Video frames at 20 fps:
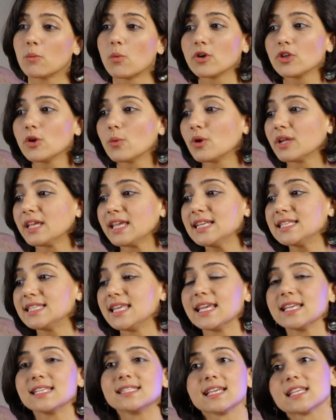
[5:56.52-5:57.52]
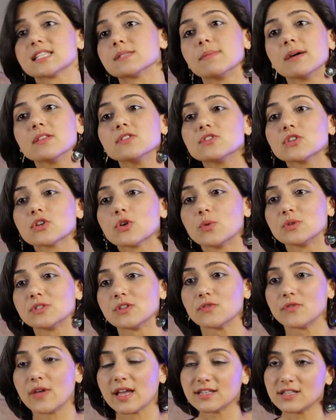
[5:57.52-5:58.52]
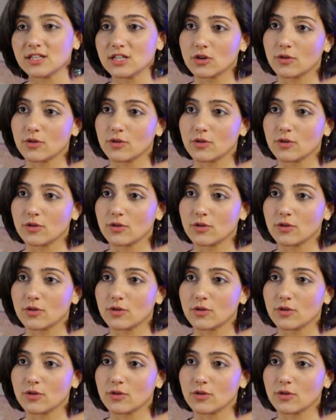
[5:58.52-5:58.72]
What you were eating 6 months ago is affecting